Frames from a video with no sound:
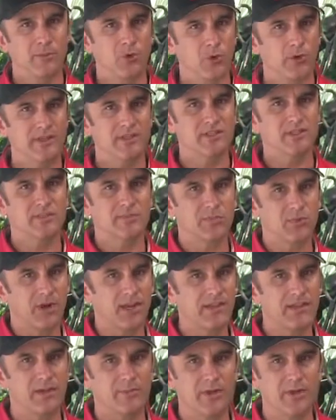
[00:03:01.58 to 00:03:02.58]
I'm going to
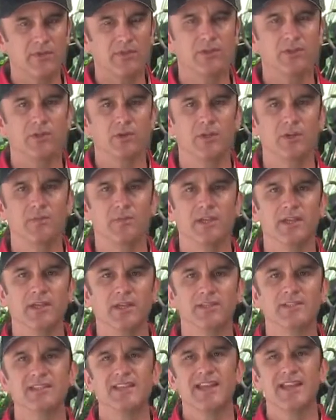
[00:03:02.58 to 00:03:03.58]
spray them every 30
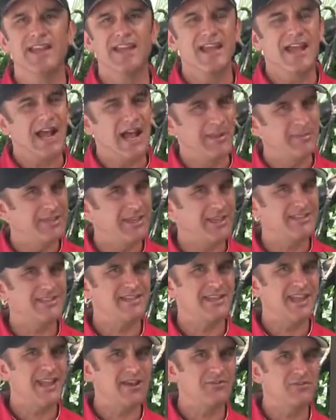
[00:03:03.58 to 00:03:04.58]
minutes. I'm
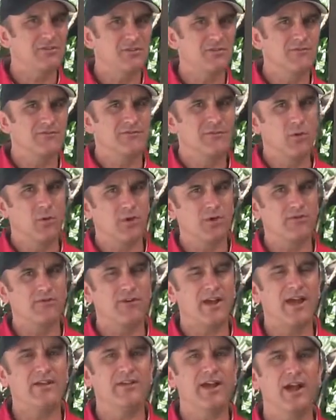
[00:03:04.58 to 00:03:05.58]
guessing after 4 or
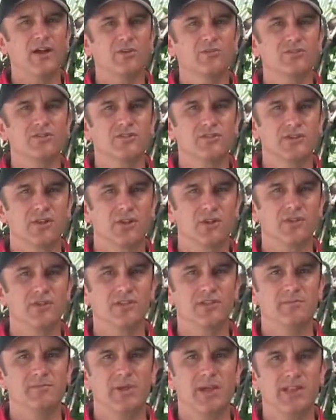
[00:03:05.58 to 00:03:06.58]
5 hours or so,
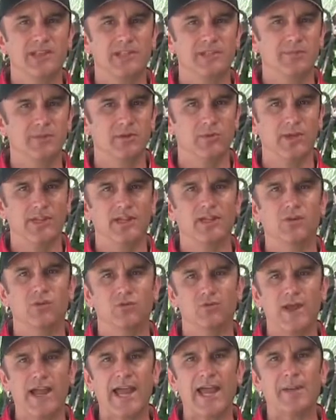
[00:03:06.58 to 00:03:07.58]
these bellies will be ready to
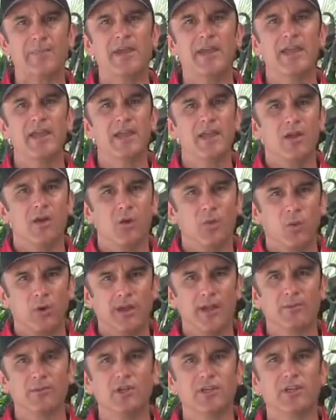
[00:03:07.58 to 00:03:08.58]
wrap. What
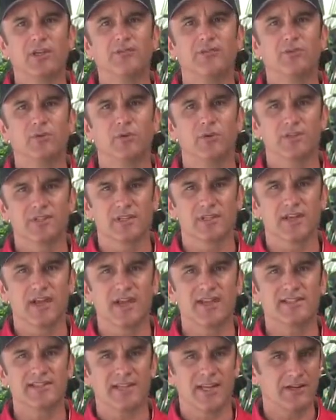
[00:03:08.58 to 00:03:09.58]
I'm looking for is a
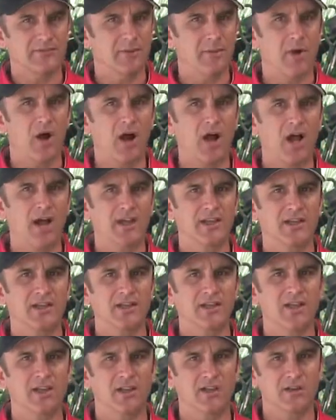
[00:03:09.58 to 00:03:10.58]
nice kind of a mahogany
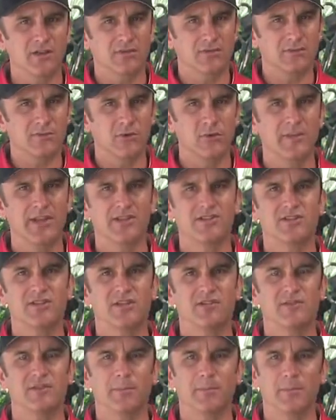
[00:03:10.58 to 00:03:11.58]
color, a
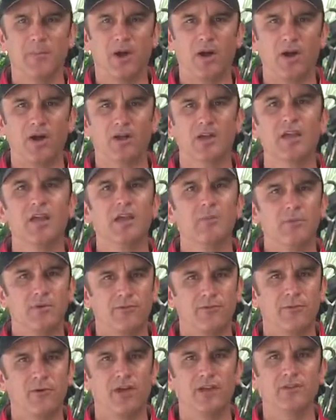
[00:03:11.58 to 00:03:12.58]
formation of the bark
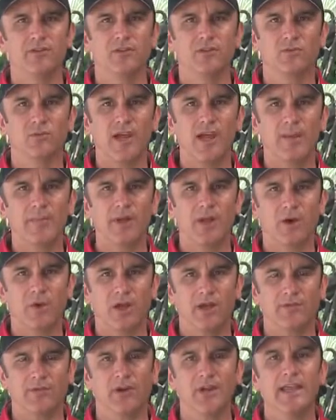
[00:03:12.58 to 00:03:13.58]
before I do the wrap,
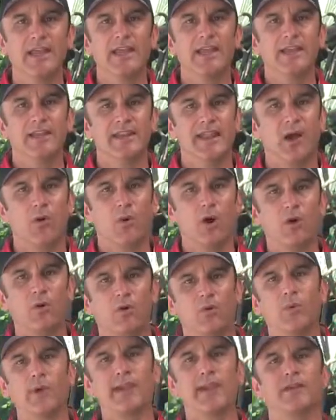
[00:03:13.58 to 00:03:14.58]
however. Now while
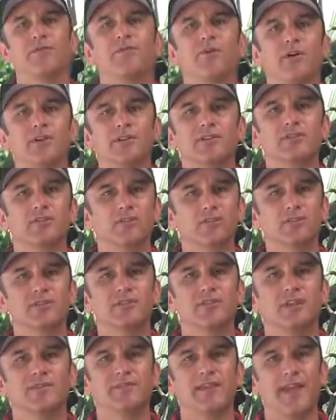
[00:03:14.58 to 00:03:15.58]
we're waiting for all this cool
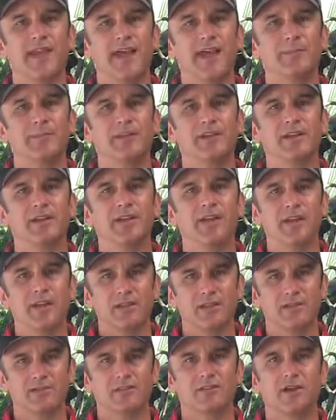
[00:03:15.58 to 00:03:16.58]
stuff to happen,
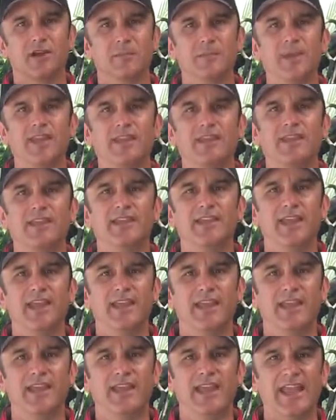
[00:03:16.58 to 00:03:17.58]
let's start making
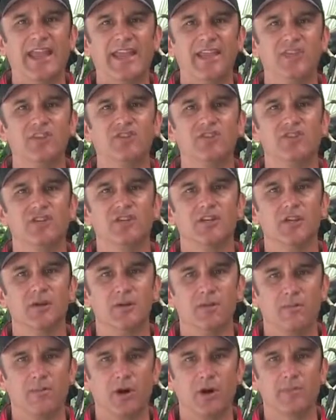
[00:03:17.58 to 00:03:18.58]
an Asian
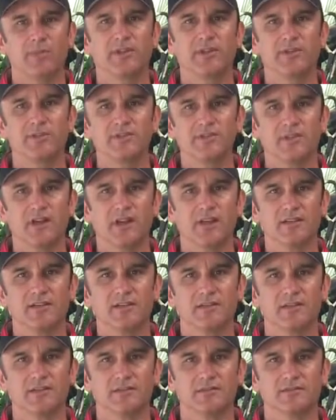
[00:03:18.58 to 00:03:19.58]
barbecue
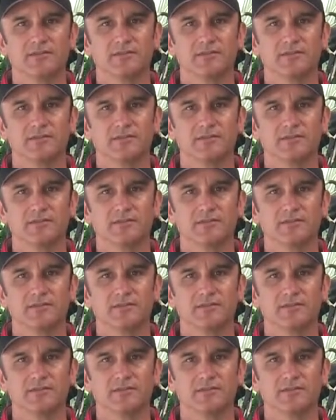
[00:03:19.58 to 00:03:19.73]
sauce.